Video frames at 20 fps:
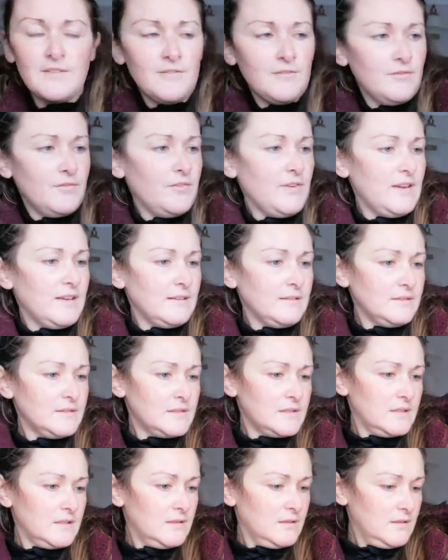of different
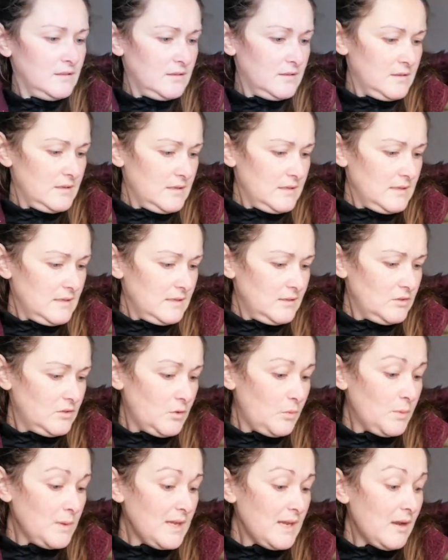things.
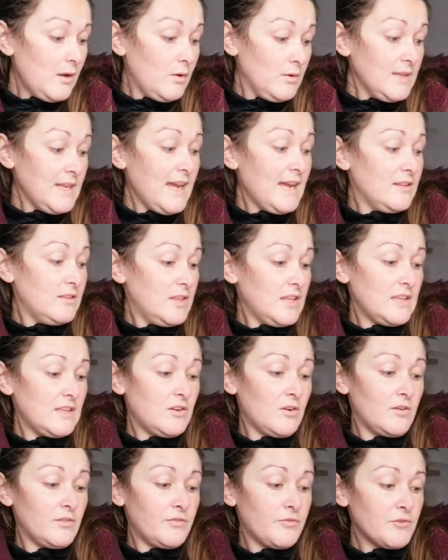You know,
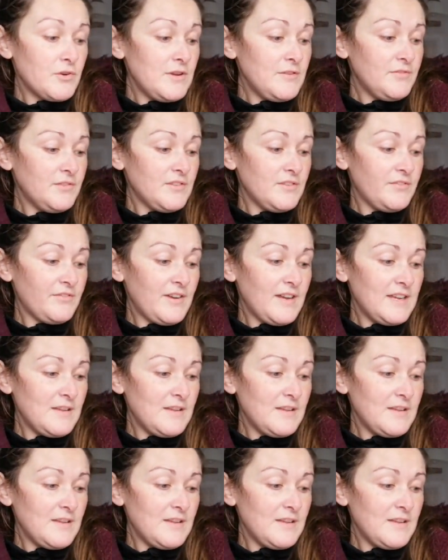they got three for the